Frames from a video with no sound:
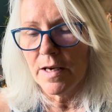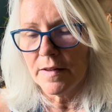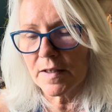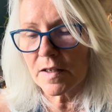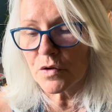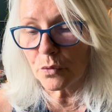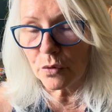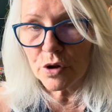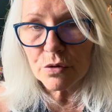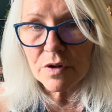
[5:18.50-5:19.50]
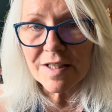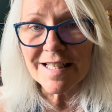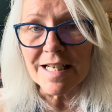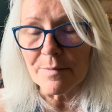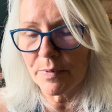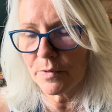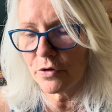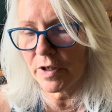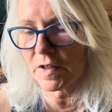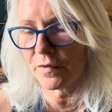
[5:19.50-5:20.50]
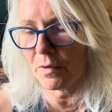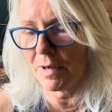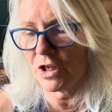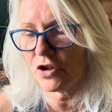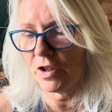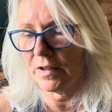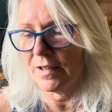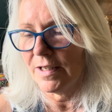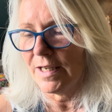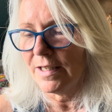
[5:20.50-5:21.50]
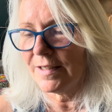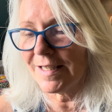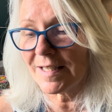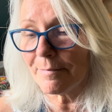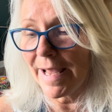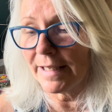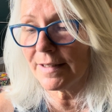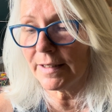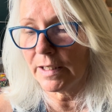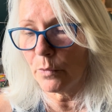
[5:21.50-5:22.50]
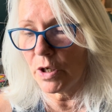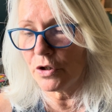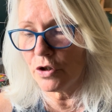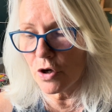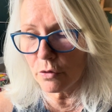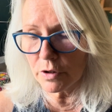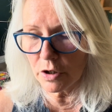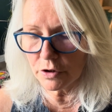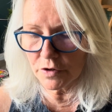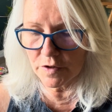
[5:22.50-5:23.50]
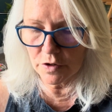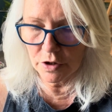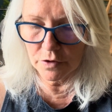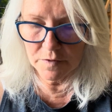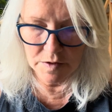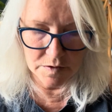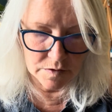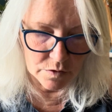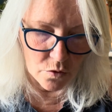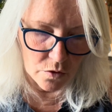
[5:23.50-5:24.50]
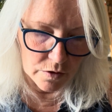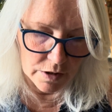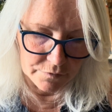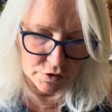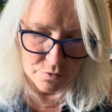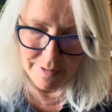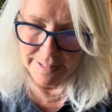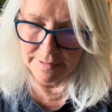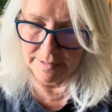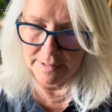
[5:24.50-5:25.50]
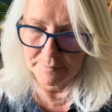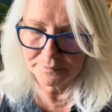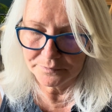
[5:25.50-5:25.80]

This is root-deep transformation, dismantling what no longer serves the soul of humanity.